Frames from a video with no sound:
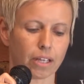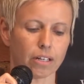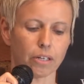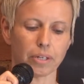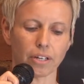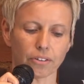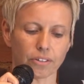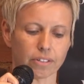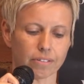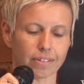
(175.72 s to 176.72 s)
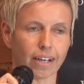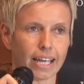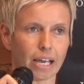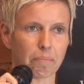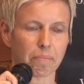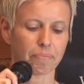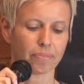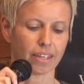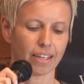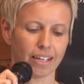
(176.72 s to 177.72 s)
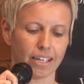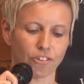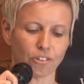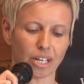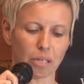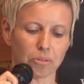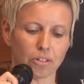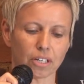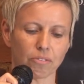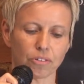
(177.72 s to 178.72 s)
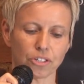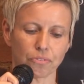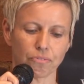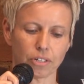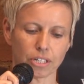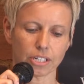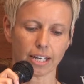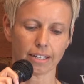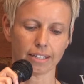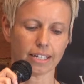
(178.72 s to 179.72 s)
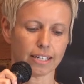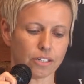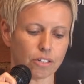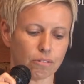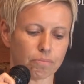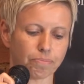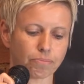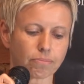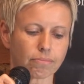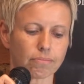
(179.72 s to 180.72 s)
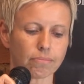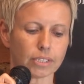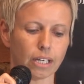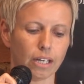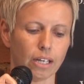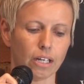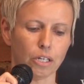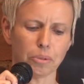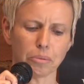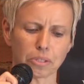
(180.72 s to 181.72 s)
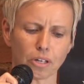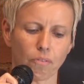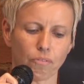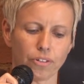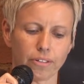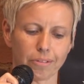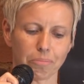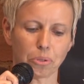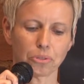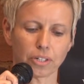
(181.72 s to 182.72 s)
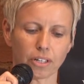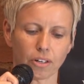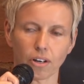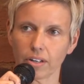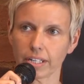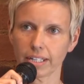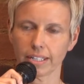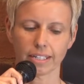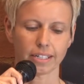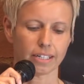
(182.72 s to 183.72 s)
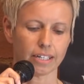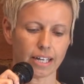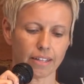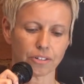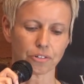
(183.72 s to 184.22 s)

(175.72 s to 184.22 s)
Louis nodded. I am. Is your label looking for fresh talent there too? Louis was confident, bordering on cocky, and Heather